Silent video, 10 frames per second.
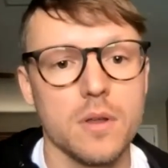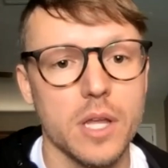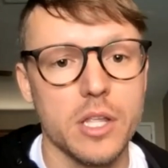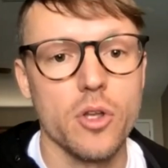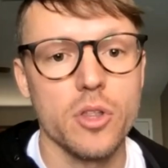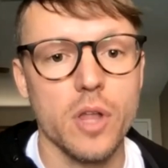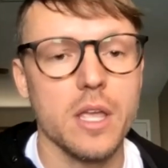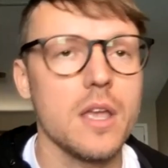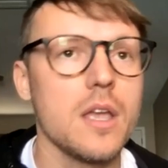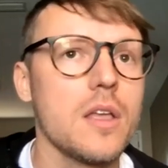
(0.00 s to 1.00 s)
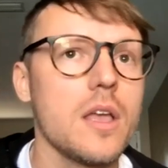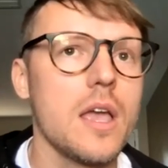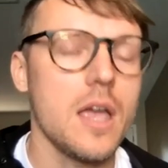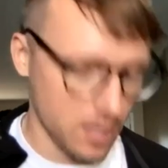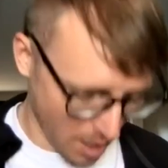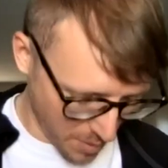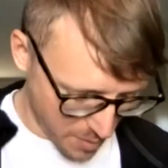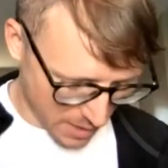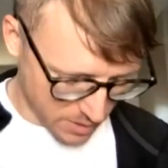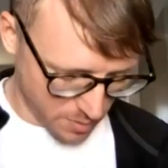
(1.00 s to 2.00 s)
Like you're like, and coming
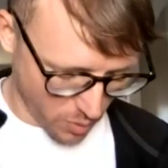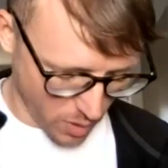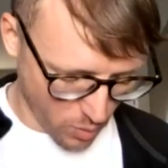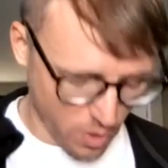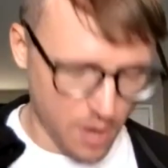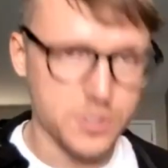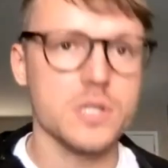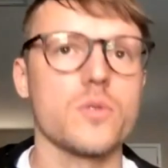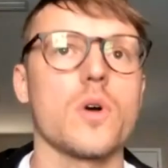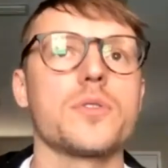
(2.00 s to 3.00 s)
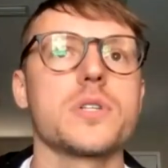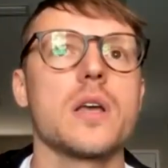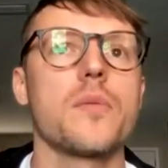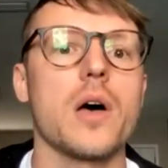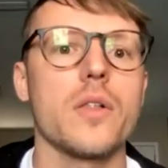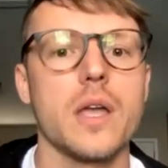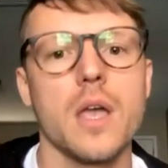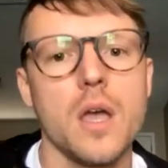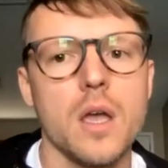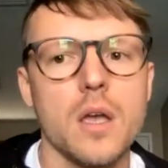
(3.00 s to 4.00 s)
back to the point where I was saying about like,
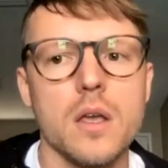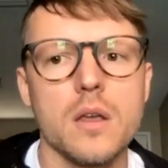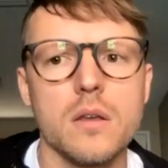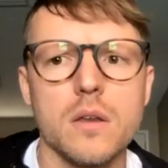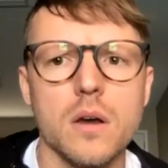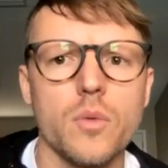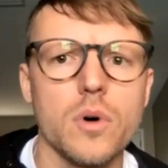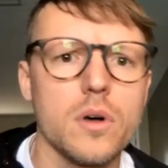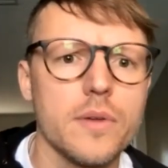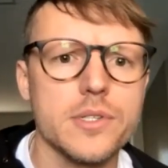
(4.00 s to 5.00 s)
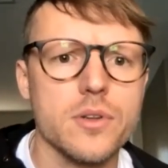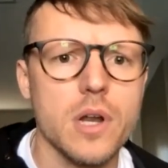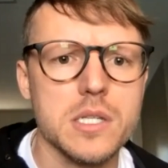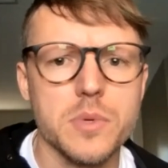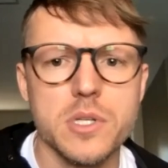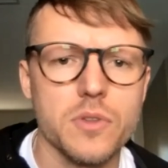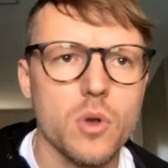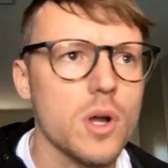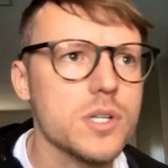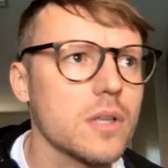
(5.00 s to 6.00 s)
well, I started asking myself the
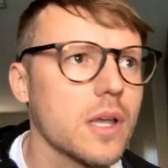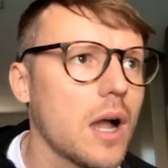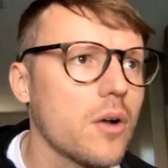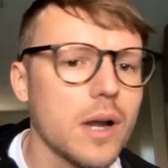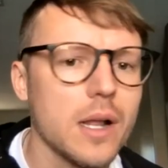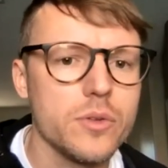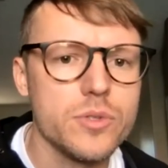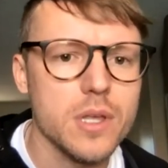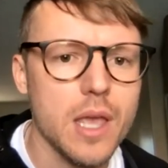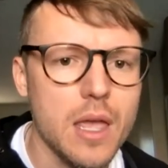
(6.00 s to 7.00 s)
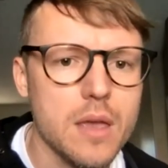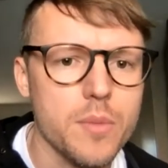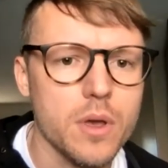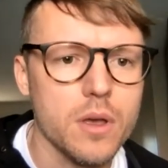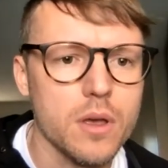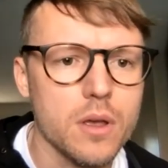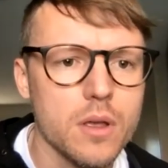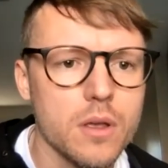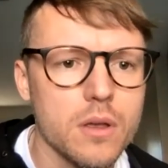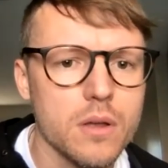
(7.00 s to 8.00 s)
question, like, how can I lose the game?
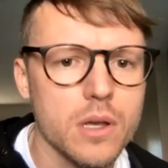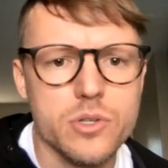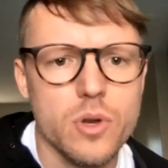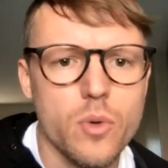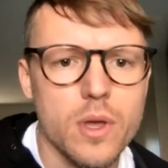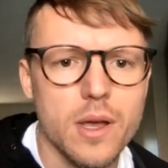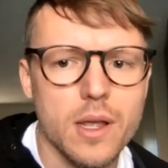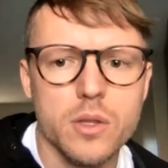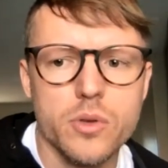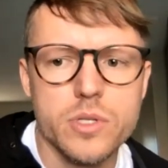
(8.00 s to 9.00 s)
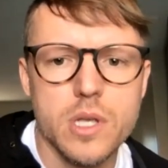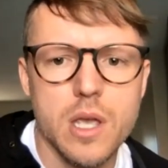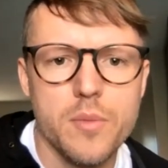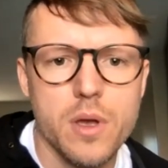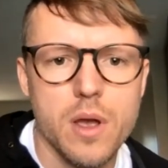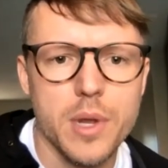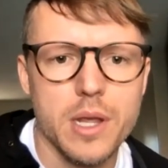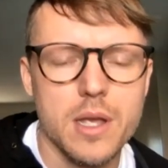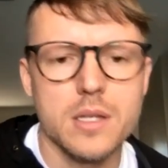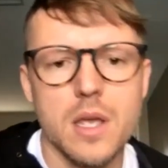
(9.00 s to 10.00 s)
Like, is there any way that I can lose the game? I
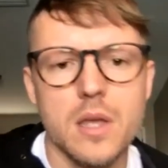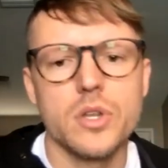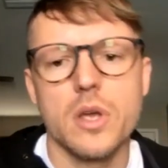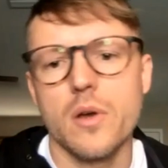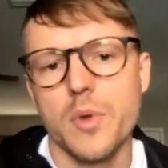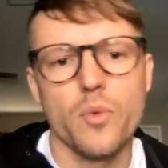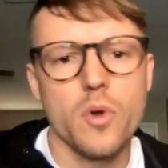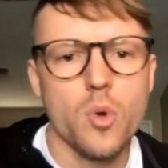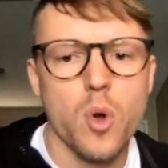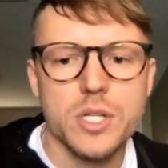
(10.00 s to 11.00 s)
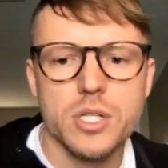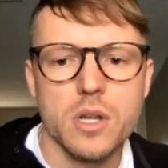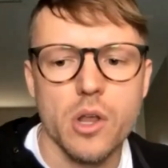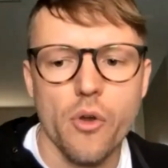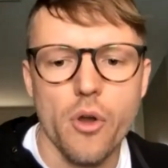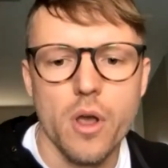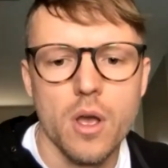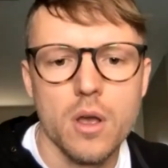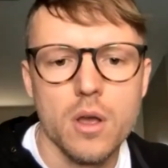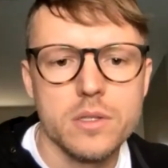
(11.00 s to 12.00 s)
mean, real question here.
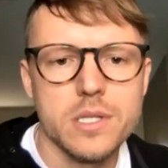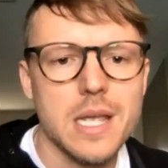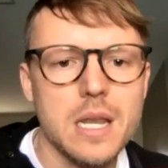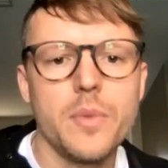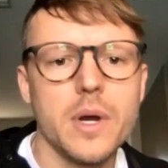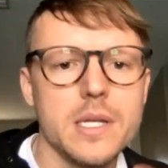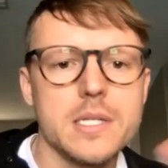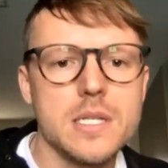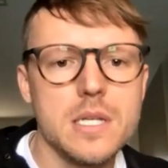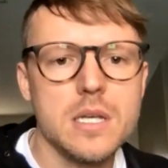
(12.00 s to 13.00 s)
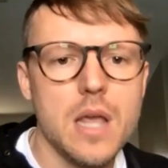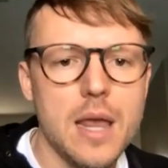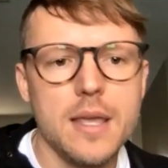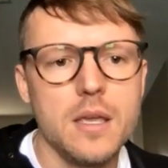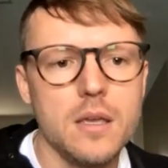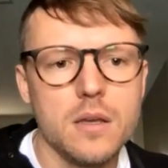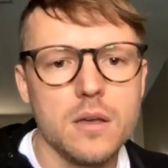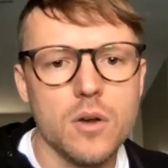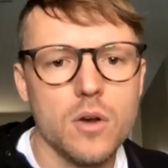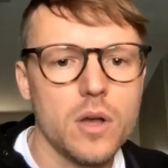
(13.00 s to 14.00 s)
Does anybody see
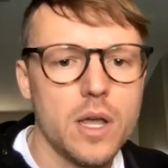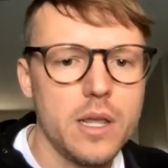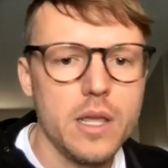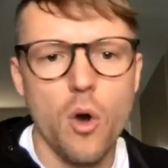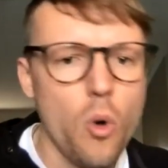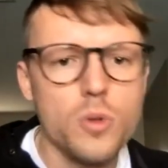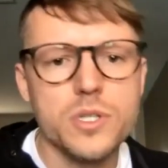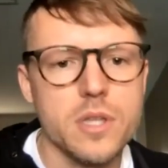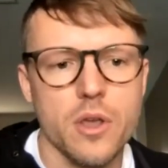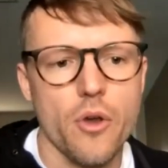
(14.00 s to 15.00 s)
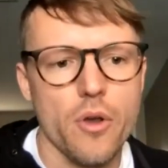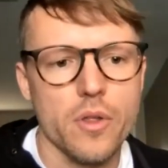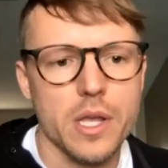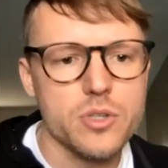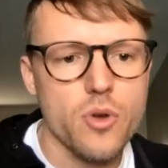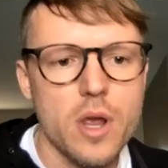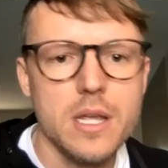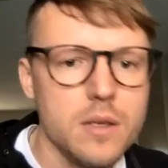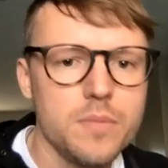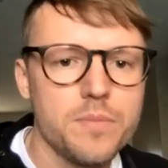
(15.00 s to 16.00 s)
any holes there? Like, is
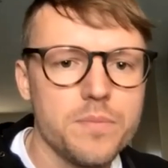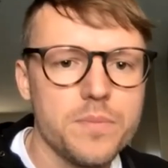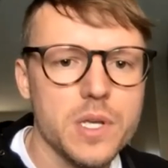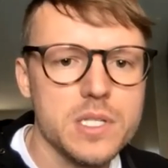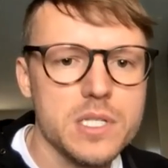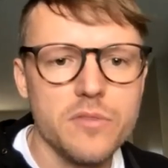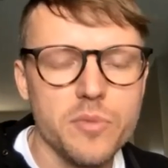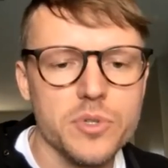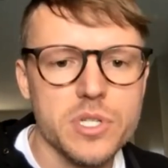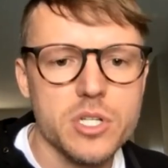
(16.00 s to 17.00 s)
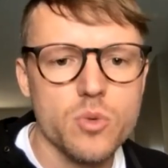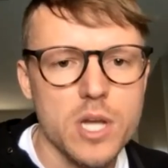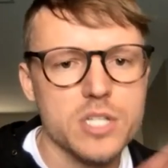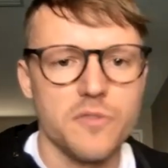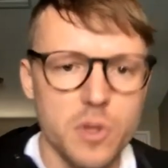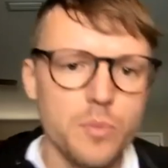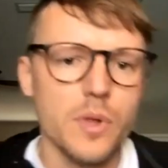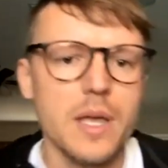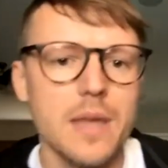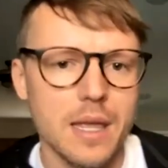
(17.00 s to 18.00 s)
any conceivable situation, if you
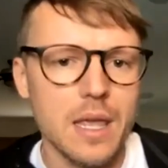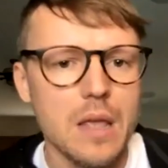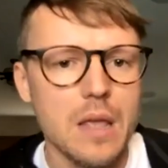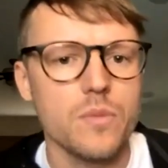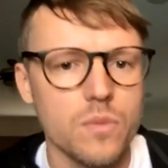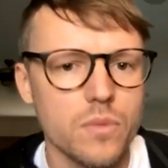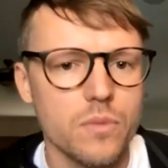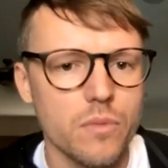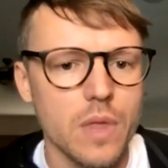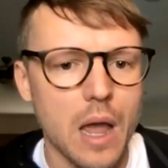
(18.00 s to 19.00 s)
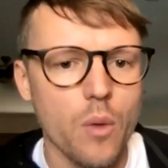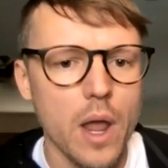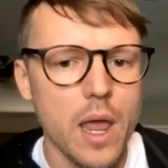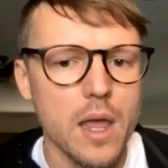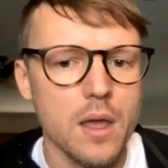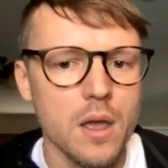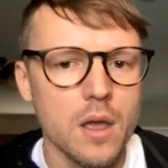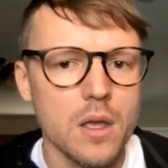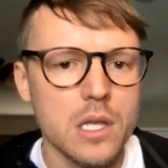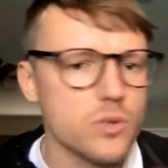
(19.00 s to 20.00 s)
play that game that way,
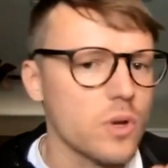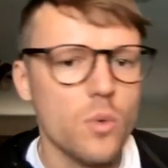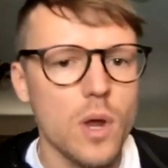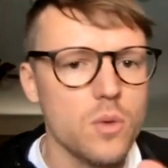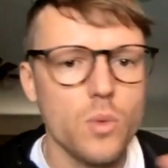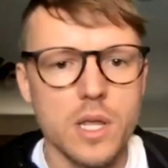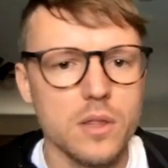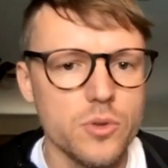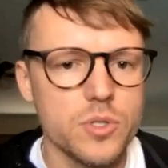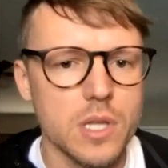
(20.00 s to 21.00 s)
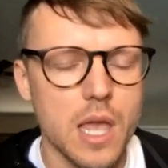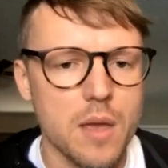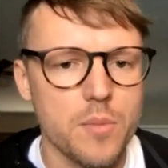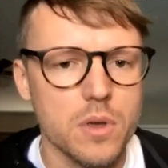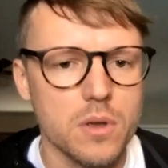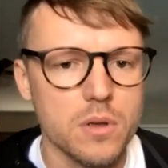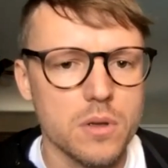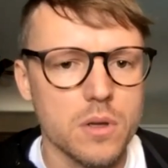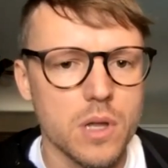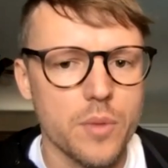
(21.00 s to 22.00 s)
is there any way that we can lose the game?
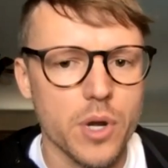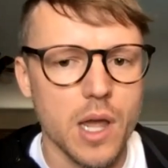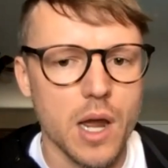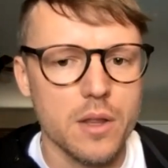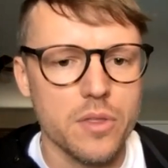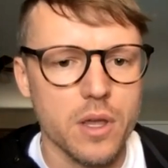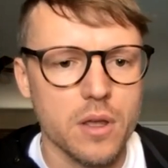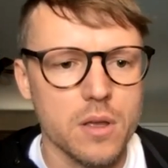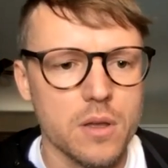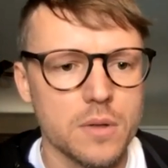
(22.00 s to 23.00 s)
Anybody got anything?